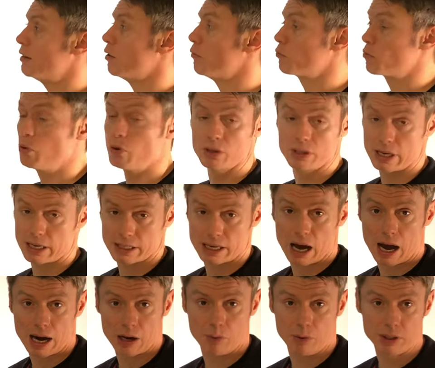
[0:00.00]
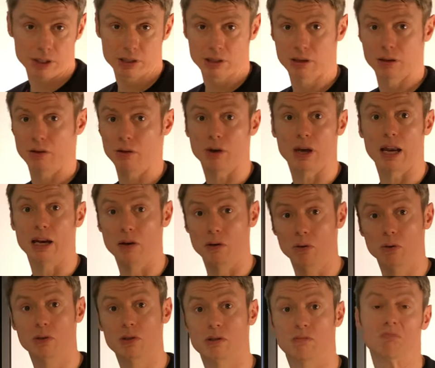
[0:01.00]
of course, there's a high risk. You can
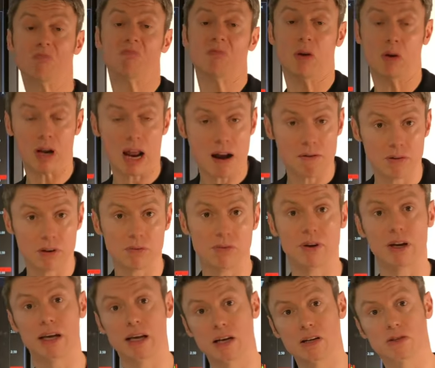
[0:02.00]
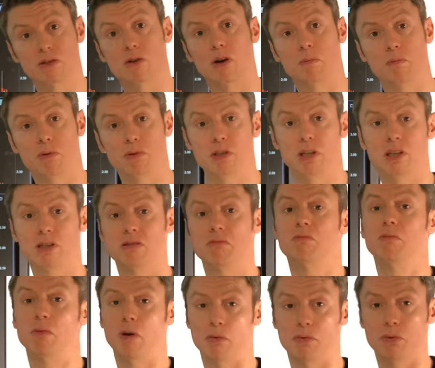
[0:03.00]
lose not everything in a stock
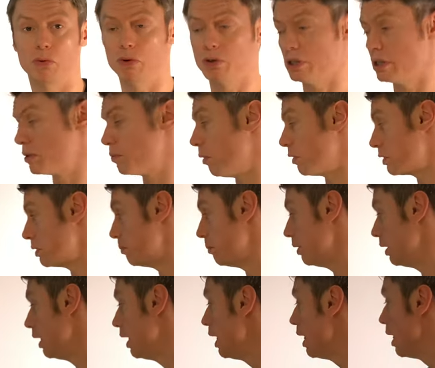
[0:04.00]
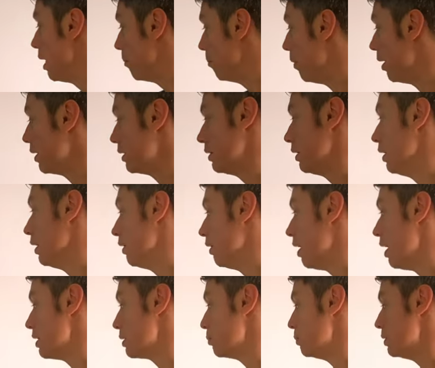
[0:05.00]
position. Of course, it's possible, but
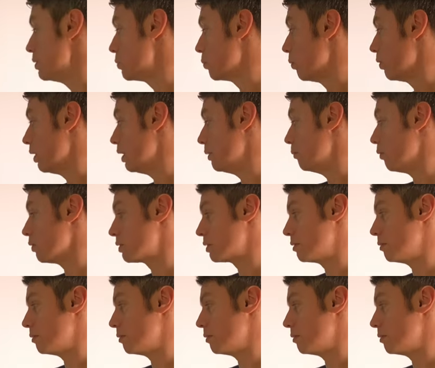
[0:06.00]
as we saw, it was